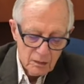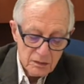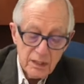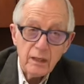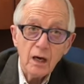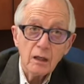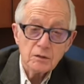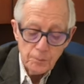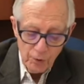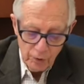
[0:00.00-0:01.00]
The State
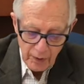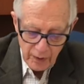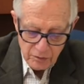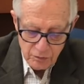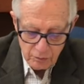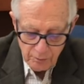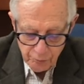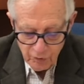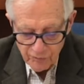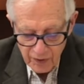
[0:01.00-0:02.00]
College Borough Council
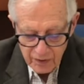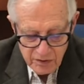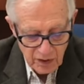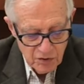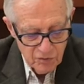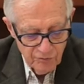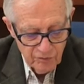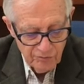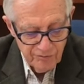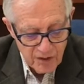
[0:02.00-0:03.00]
approved an extension for
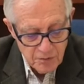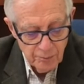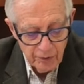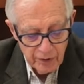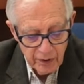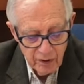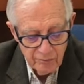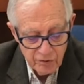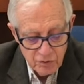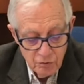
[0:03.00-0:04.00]
the face period
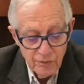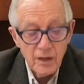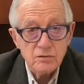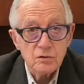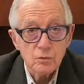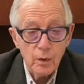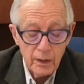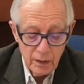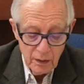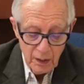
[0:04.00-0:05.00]
of the
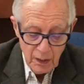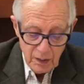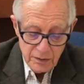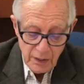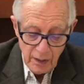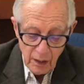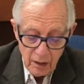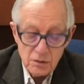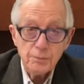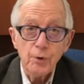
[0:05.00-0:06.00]
2020 State
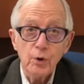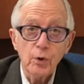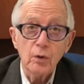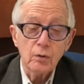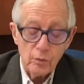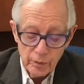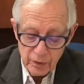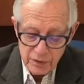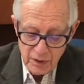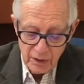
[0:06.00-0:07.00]
College Borough
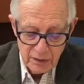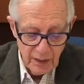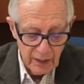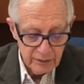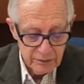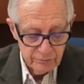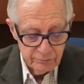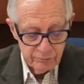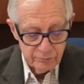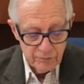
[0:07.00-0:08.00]
real estate tax.
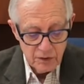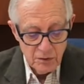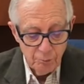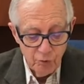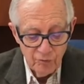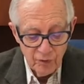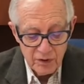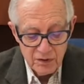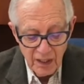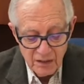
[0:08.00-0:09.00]
This approval
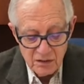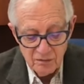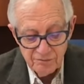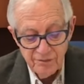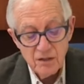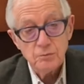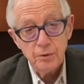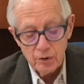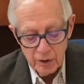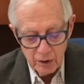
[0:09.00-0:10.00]
extends the face
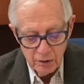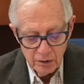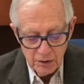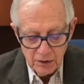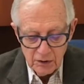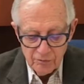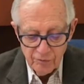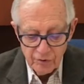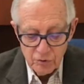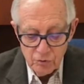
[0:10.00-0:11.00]
period
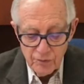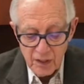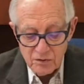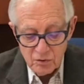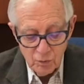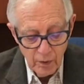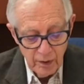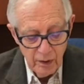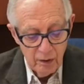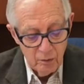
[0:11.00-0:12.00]
for the
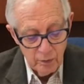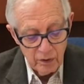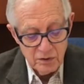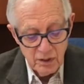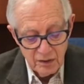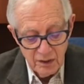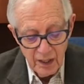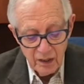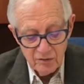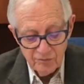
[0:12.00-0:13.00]
2020 real estate
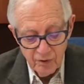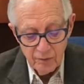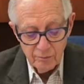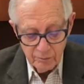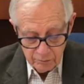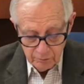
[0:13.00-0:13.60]
tax from